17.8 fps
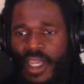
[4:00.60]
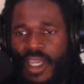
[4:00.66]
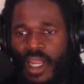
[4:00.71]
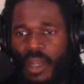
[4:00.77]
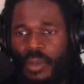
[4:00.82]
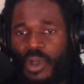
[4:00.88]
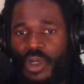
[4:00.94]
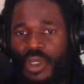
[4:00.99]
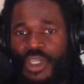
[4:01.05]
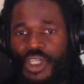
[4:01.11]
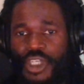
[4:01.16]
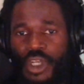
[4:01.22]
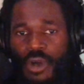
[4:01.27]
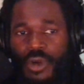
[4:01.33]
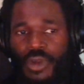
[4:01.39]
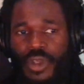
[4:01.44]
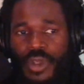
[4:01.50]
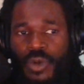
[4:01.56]
and I'm going to
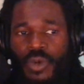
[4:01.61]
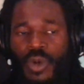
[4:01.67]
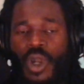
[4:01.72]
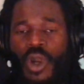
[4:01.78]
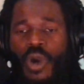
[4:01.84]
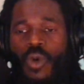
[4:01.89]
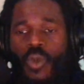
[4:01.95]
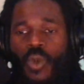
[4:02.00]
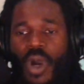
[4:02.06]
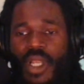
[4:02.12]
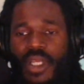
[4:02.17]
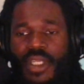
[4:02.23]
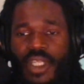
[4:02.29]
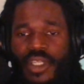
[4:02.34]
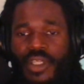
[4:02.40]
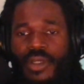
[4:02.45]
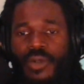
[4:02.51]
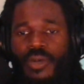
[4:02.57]
show you what
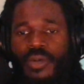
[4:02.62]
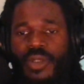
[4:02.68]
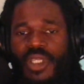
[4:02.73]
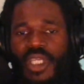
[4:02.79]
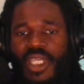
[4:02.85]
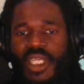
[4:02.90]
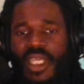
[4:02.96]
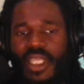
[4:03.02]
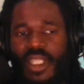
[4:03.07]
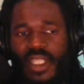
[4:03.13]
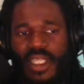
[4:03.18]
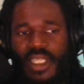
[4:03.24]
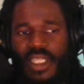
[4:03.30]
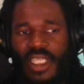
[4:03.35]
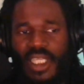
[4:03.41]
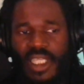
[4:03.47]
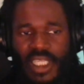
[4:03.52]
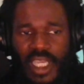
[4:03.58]
to do to get the
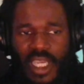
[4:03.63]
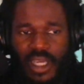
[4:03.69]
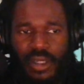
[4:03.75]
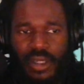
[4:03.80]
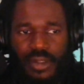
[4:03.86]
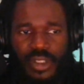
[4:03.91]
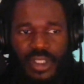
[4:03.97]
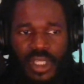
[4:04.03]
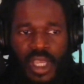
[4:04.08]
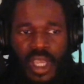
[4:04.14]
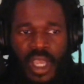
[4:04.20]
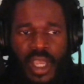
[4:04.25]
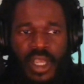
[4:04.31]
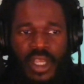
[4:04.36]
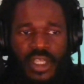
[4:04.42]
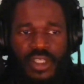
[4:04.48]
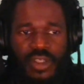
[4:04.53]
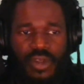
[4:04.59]
details.
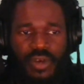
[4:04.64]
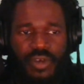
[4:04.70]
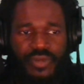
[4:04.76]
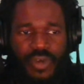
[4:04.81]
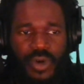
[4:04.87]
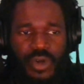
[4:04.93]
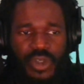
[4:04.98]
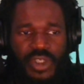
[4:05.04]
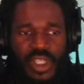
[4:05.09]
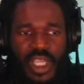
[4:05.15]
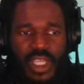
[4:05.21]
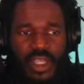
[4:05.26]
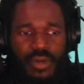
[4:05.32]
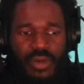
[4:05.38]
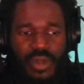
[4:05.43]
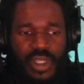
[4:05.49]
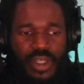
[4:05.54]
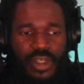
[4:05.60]
So the first thing
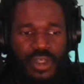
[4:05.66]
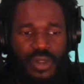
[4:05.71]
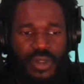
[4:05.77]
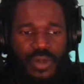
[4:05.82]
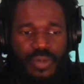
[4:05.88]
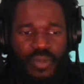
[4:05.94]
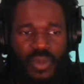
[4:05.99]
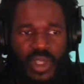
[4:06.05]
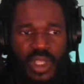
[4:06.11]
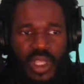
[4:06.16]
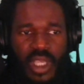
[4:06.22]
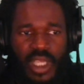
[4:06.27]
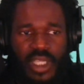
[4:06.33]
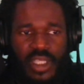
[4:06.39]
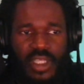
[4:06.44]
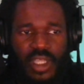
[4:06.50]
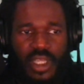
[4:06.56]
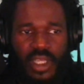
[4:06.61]
you need to do
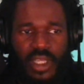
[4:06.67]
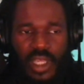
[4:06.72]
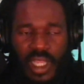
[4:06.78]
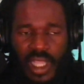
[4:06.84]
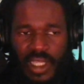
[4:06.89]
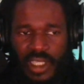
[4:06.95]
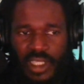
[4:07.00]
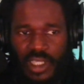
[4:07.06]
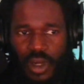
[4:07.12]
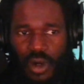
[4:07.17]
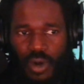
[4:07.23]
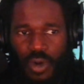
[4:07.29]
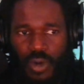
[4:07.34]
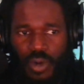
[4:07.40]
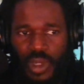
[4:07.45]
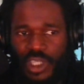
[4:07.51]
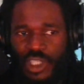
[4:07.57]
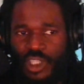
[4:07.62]
is let's
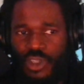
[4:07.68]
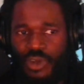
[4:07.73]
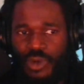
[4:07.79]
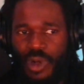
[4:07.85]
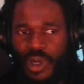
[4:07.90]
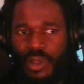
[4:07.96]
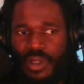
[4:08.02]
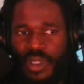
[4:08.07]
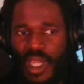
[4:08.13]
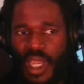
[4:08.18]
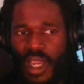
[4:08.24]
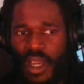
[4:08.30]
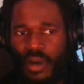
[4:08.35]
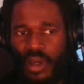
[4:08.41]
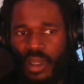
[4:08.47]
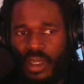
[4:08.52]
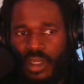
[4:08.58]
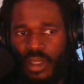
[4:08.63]
drill
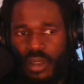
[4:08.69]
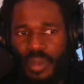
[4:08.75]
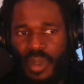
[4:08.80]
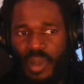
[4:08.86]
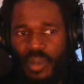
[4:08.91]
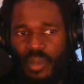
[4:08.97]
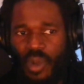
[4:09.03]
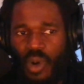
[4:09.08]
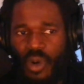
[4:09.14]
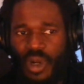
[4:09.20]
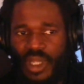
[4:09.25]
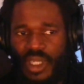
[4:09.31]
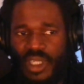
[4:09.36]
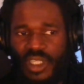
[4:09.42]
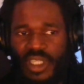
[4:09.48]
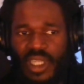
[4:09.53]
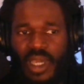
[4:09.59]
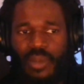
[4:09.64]
down a little bit more in
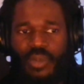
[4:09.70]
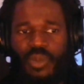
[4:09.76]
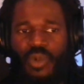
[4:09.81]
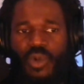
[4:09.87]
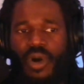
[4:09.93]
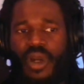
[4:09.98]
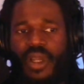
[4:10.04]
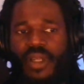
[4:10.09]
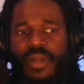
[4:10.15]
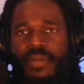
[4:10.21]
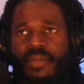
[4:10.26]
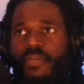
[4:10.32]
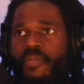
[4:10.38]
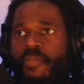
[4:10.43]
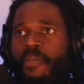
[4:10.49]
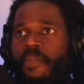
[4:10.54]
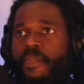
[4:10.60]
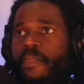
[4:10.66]
step 1.
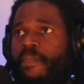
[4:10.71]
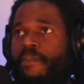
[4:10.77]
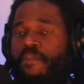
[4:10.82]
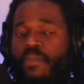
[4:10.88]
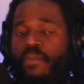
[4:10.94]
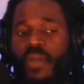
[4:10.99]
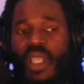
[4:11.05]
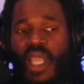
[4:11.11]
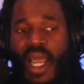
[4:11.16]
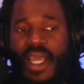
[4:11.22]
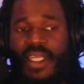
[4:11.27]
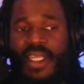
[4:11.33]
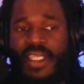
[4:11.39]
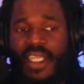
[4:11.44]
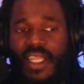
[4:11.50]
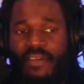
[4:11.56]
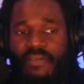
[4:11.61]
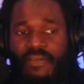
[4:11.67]

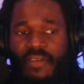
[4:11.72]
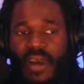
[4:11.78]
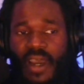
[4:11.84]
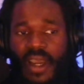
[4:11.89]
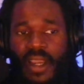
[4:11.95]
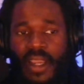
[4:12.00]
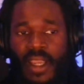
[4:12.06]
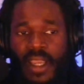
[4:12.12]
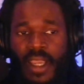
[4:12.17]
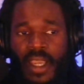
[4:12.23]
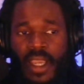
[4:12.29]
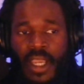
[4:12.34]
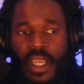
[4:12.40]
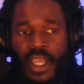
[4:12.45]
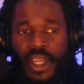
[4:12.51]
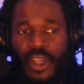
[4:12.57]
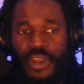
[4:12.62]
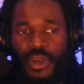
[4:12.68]
Identify
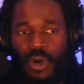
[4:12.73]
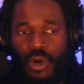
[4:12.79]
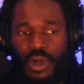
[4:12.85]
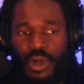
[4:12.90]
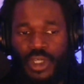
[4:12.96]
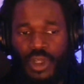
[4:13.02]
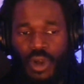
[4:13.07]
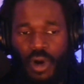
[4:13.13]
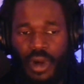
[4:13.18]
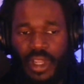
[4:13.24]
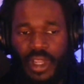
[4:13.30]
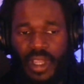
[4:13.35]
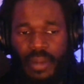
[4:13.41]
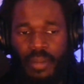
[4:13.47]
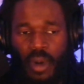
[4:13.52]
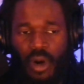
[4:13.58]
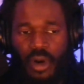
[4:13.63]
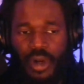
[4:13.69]
your
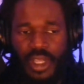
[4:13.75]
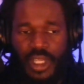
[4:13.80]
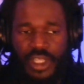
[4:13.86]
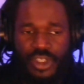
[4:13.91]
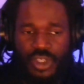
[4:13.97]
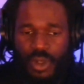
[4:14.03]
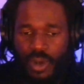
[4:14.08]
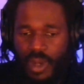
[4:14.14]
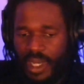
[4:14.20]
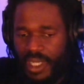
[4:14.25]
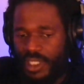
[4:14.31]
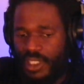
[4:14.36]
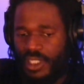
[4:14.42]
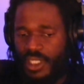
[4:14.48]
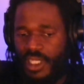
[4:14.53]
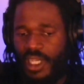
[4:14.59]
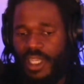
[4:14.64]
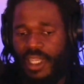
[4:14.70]
target market. So I can
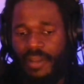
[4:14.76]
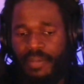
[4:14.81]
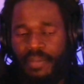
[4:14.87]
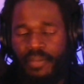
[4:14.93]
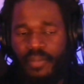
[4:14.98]
say